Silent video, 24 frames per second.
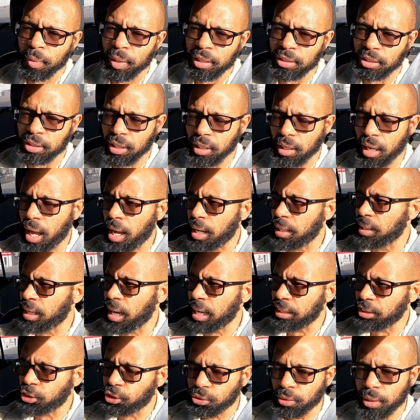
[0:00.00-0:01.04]
It's a lot
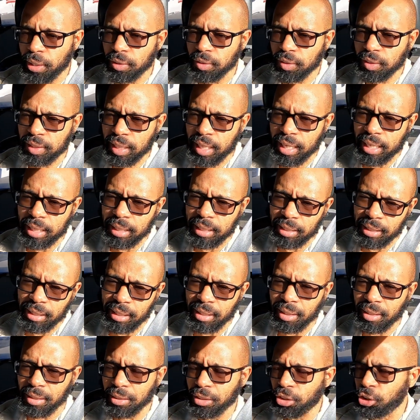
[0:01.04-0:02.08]
nicer outside. And
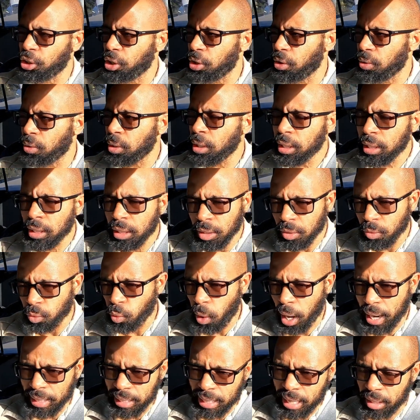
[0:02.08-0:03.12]
then, you know,
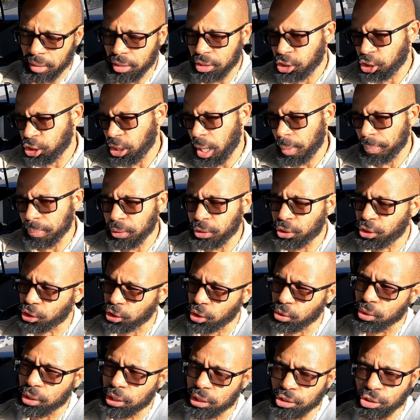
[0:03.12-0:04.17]
right now the shop is
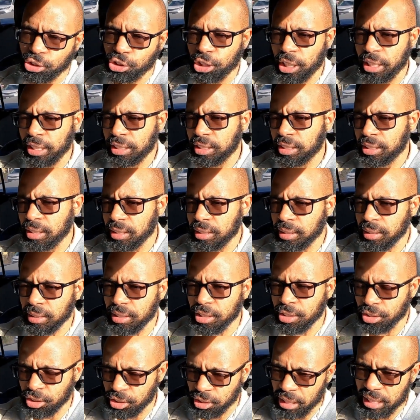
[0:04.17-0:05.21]
so congested.
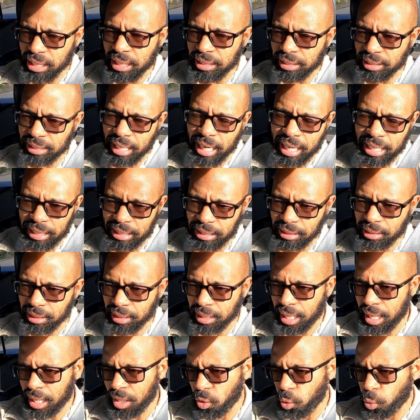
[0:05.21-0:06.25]
There's things that I need to
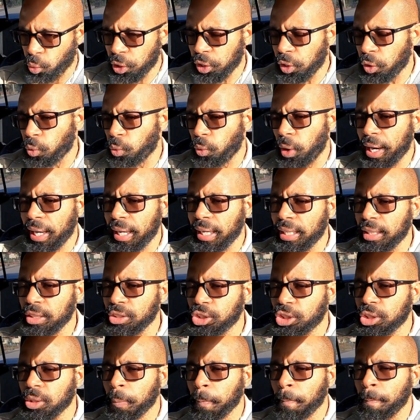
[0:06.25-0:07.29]
kind of
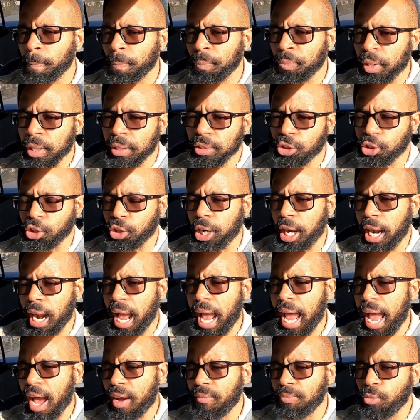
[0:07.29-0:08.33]
rearrange so that
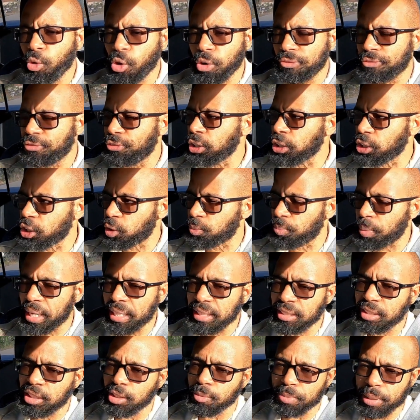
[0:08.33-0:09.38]
I have more foot
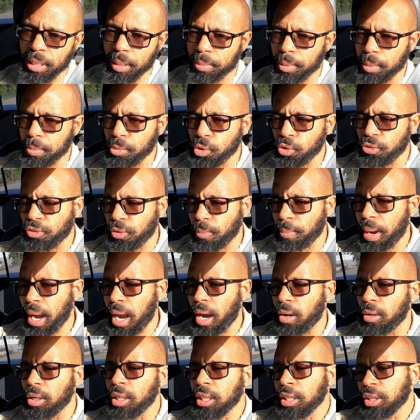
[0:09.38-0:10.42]
space to be able to move
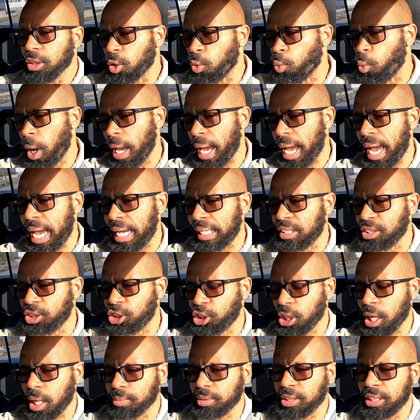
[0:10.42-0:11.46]
about. The way I had the
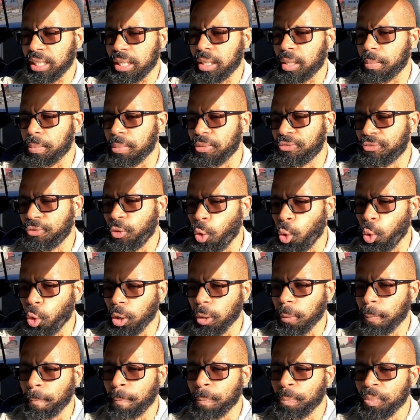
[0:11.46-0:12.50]
shop set up
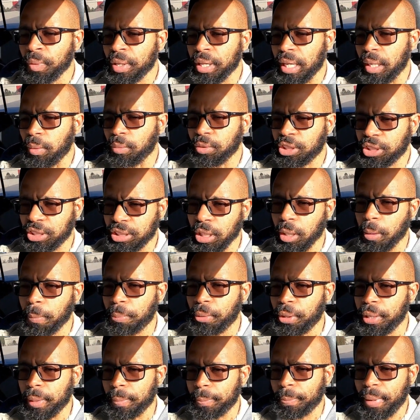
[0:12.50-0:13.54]
before, it was still
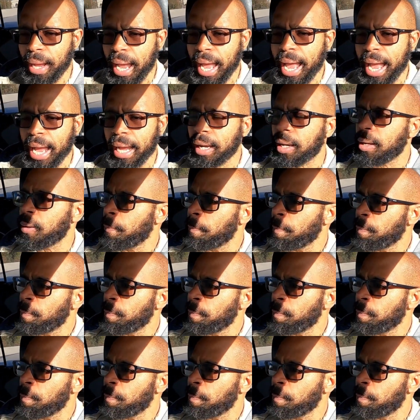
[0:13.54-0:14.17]
pretty packed,